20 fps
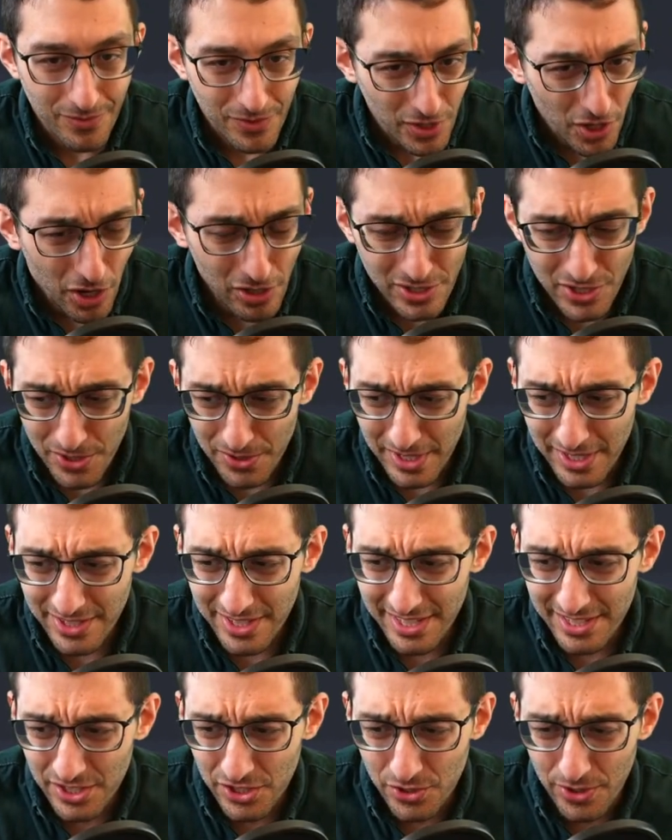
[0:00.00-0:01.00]
Also, there's
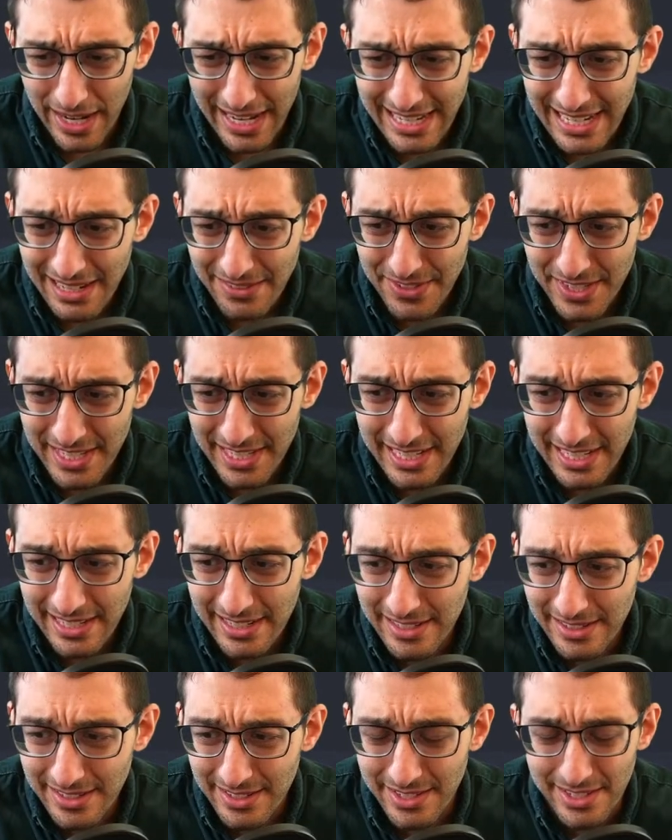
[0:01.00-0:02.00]
this trend I've
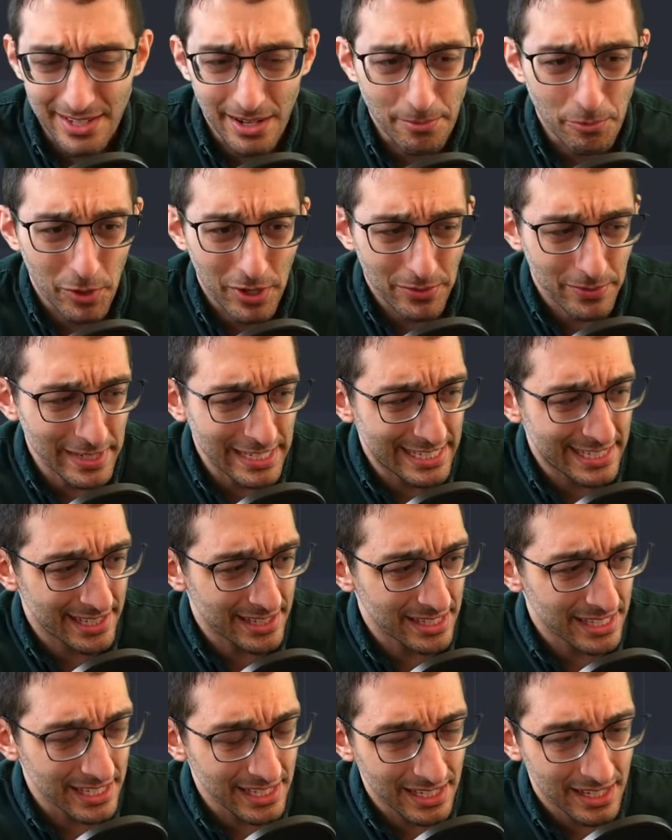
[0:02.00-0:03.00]
seen somewhat
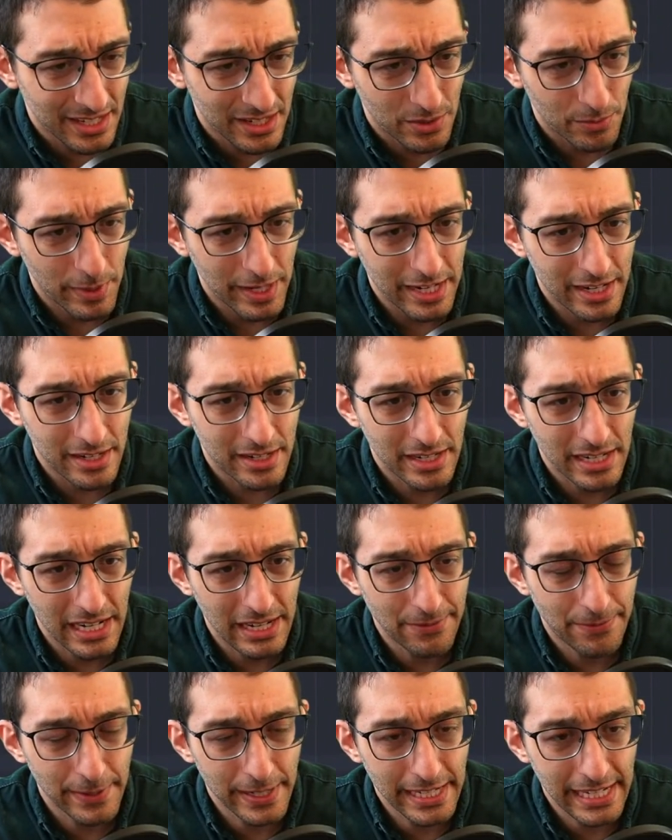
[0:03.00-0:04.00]
recently where
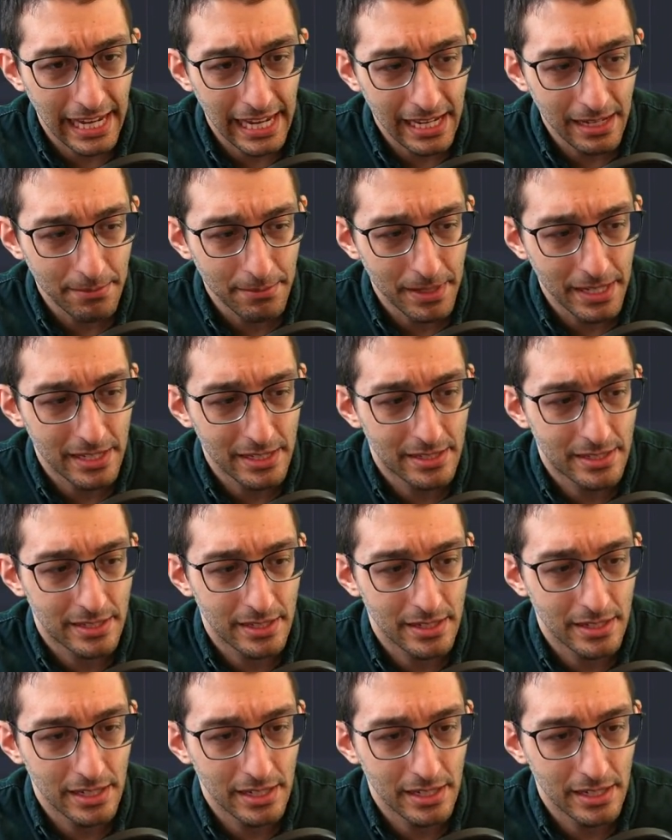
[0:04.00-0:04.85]
if a game is,